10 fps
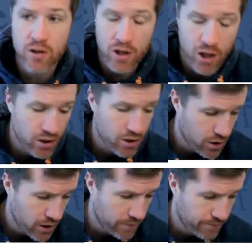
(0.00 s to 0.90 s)
your
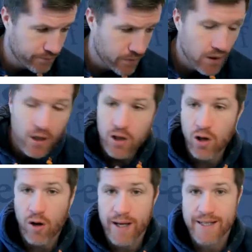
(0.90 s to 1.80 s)

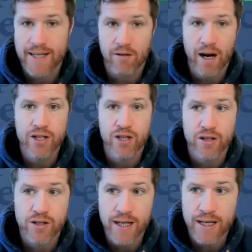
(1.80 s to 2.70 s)
long
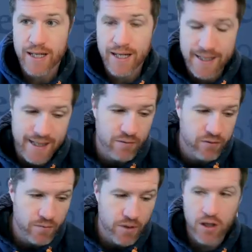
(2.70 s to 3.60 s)
accelerations, they can extend
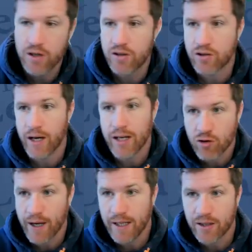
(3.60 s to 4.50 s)
from the learn to train,
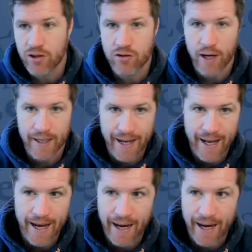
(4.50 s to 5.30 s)
training to train